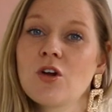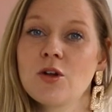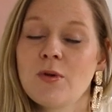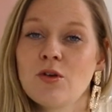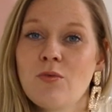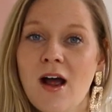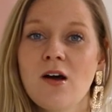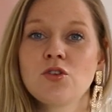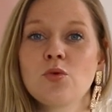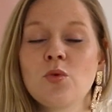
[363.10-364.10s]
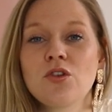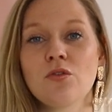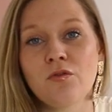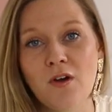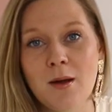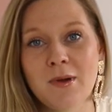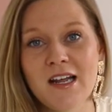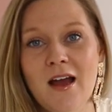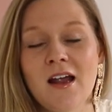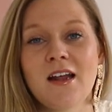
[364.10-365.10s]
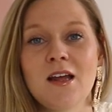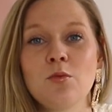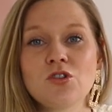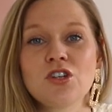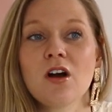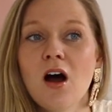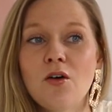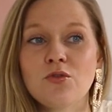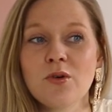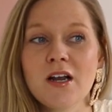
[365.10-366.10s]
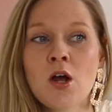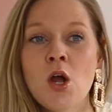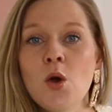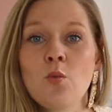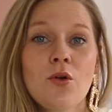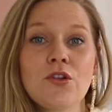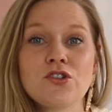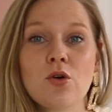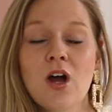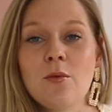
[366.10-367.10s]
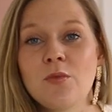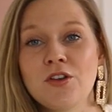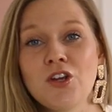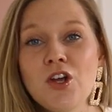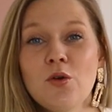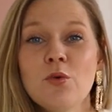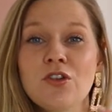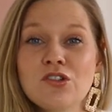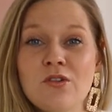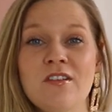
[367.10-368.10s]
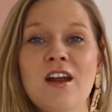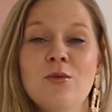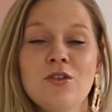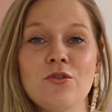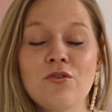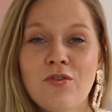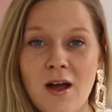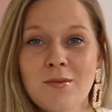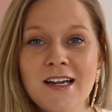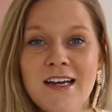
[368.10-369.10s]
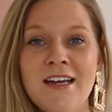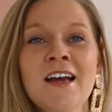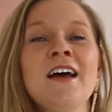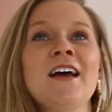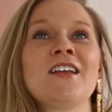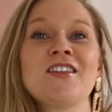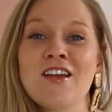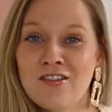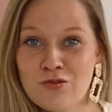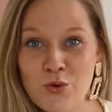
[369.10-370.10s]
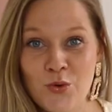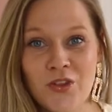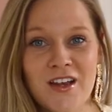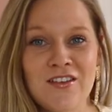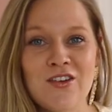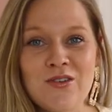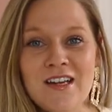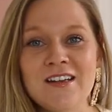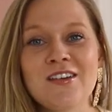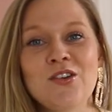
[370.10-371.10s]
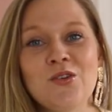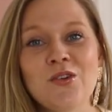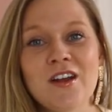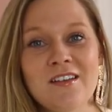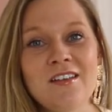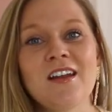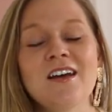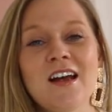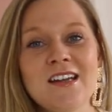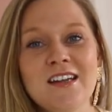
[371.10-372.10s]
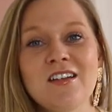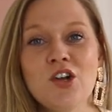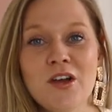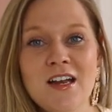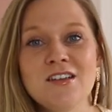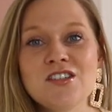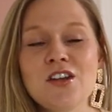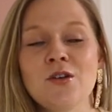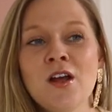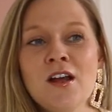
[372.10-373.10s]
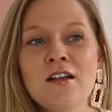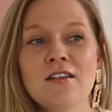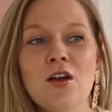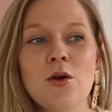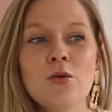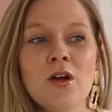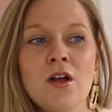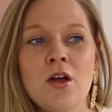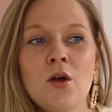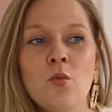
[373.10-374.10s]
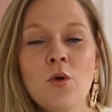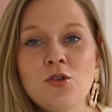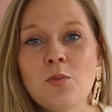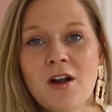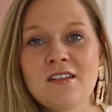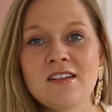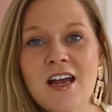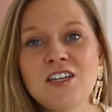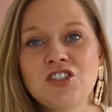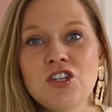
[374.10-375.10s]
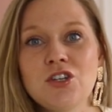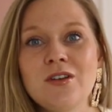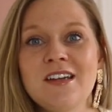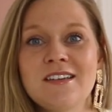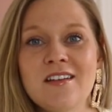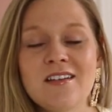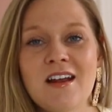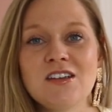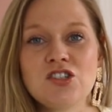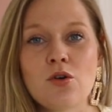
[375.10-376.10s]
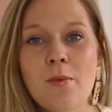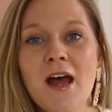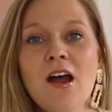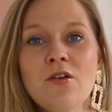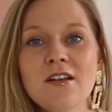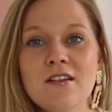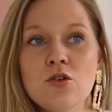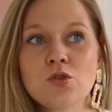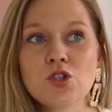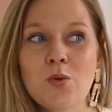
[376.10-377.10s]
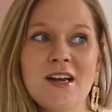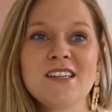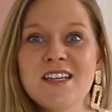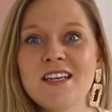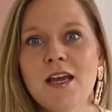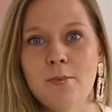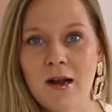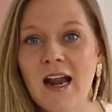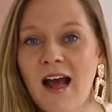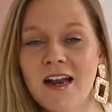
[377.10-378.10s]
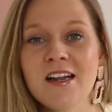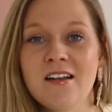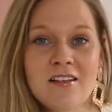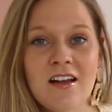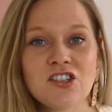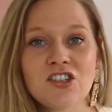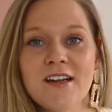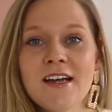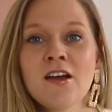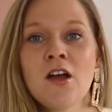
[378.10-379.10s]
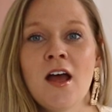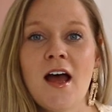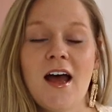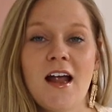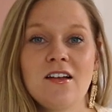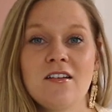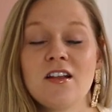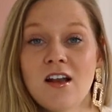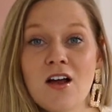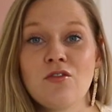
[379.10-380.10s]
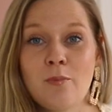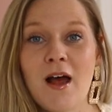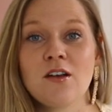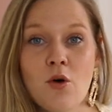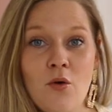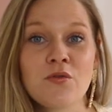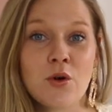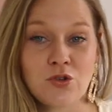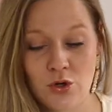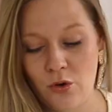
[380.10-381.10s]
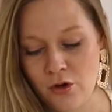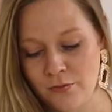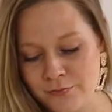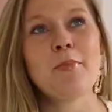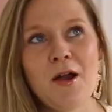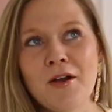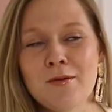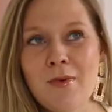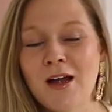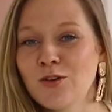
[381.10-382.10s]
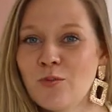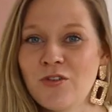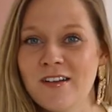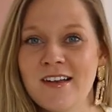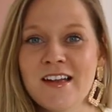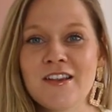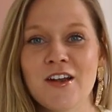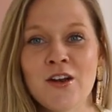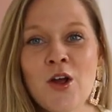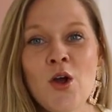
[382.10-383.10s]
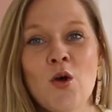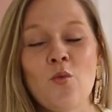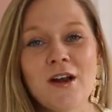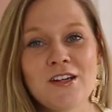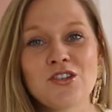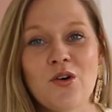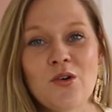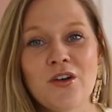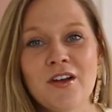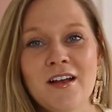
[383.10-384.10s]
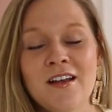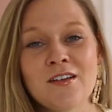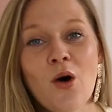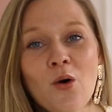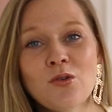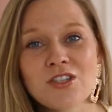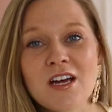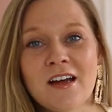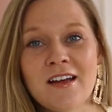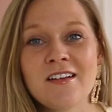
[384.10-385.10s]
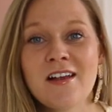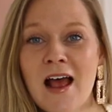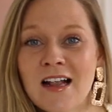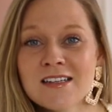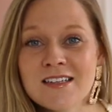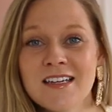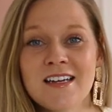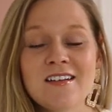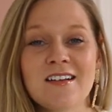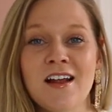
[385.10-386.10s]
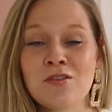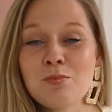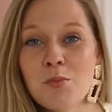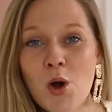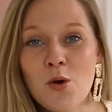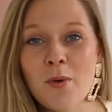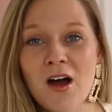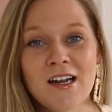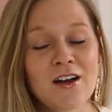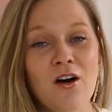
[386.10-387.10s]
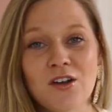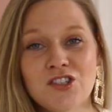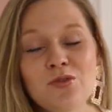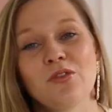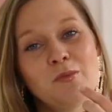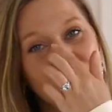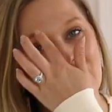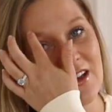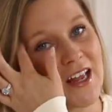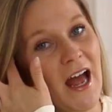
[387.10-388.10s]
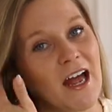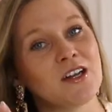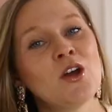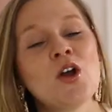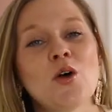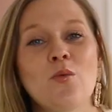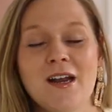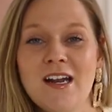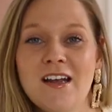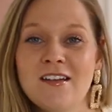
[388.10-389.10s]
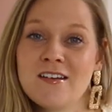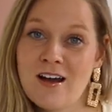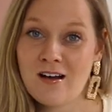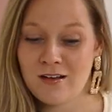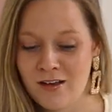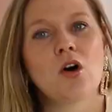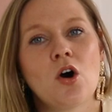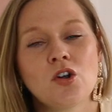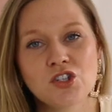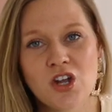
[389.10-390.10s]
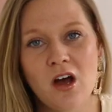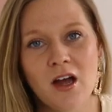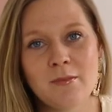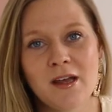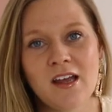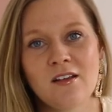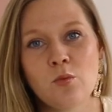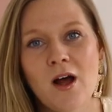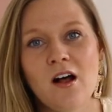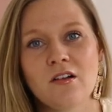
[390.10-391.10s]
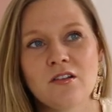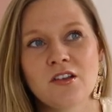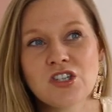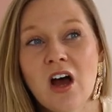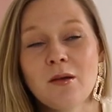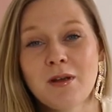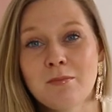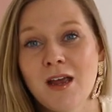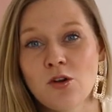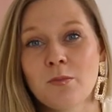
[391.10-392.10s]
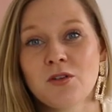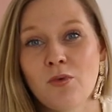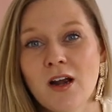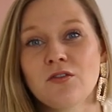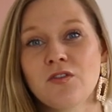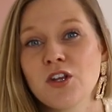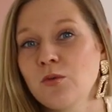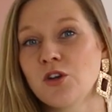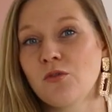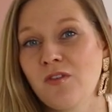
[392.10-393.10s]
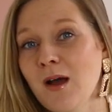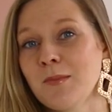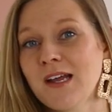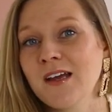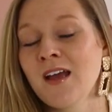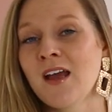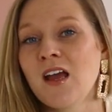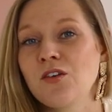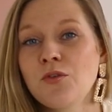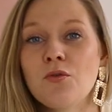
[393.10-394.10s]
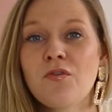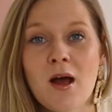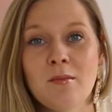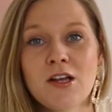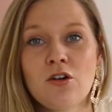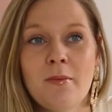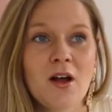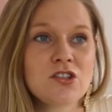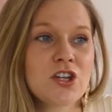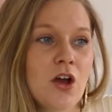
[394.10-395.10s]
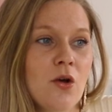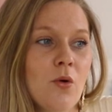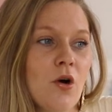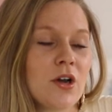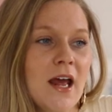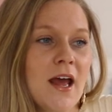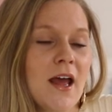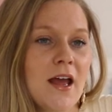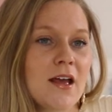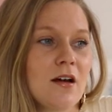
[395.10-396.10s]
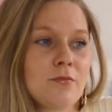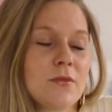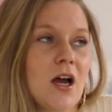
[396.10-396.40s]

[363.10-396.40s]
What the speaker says: going to be around with your family and able to look after it? Will the dog come with you? Will the dog stay with your family? These are all things you need to consider and need to look into. So with your presentation, you need to state to your parents your 20-year plan, essentially, and the lifespan of your dog. Bearing in mind, obviously, that when a dog is older, it's elderly, it's less mobile, it can't do as much as it can when it is young. On timing as well, the timing may not be right for you and your family. If your family are about to go on a